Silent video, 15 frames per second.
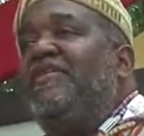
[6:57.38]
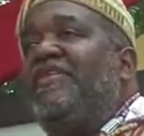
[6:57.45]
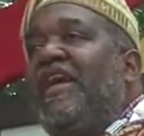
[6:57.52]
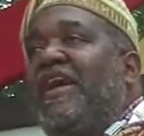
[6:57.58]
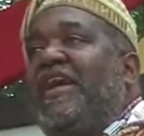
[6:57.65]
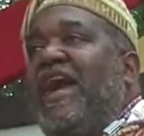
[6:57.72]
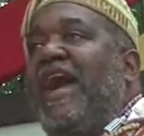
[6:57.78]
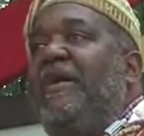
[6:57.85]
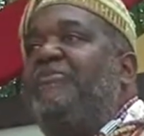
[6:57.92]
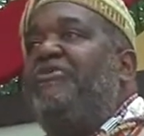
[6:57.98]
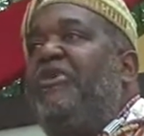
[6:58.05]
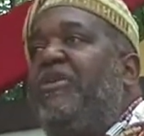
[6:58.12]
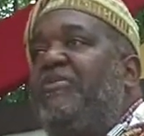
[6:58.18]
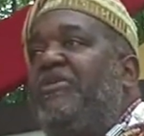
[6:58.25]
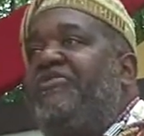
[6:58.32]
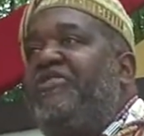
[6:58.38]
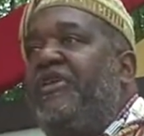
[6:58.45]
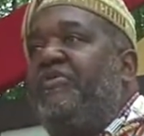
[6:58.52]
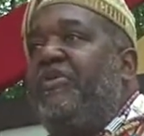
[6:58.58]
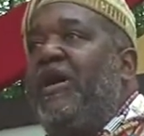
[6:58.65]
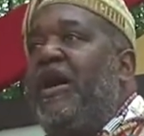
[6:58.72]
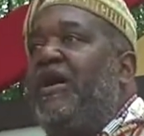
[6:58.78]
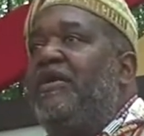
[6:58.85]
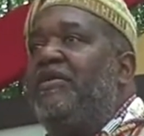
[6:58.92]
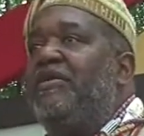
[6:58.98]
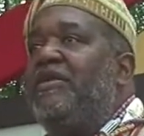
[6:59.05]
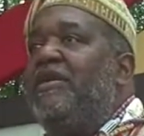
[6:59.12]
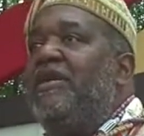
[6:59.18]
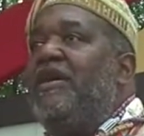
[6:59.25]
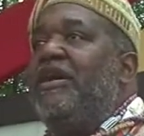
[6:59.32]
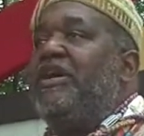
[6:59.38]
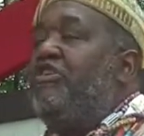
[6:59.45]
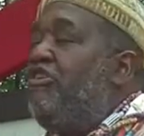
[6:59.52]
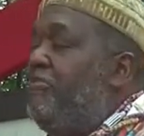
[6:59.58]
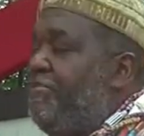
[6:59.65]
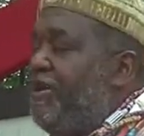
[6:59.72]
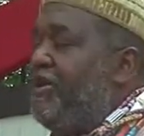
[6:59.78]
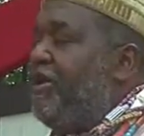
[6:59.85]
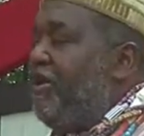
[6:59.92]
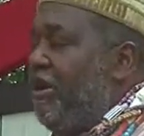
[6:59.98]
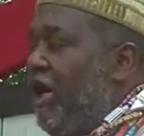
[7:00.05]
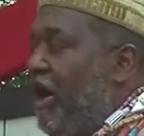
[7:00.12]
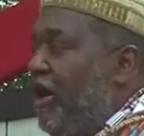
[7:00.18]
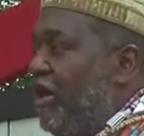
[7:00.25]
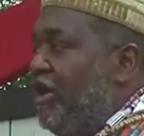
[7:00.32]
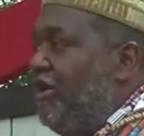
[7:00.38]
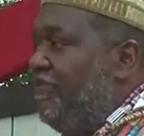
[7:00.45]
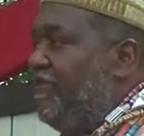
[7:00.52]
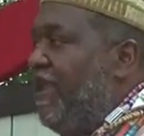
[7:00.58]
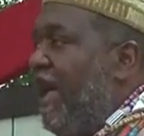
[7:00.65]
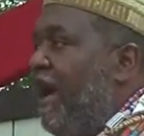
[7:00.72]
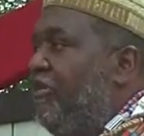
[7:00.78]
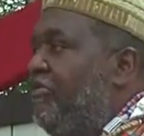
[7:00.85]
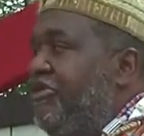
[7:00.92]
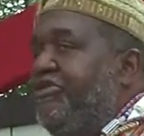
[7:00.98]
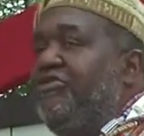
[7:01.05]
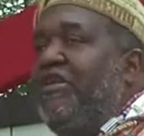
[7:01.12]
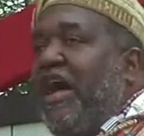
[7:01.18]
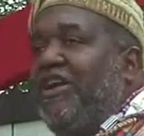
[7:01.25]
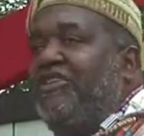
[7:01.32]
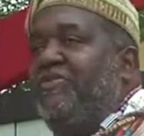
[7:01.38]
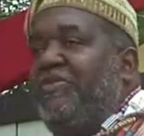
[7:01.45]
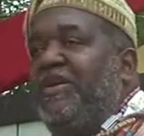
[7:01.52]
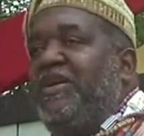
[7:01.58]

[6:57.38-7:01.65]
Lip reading: they came to him and said, well, you have been here long enough now. Would you like to